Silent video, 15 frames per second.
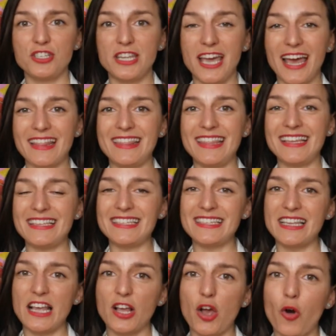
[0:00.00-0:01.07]
get
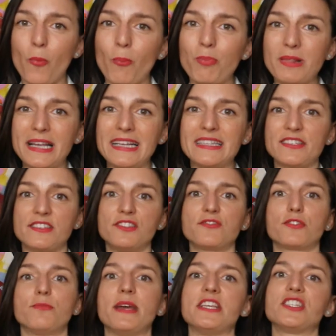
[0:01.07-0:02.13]
this complete
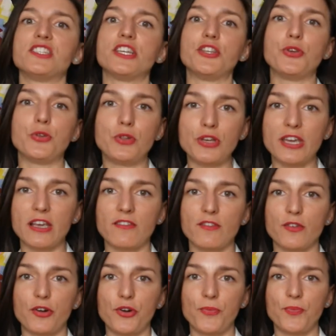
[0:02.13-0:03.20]
transformation that you're looking
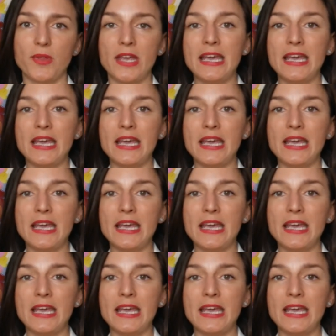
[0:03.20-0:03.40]
for.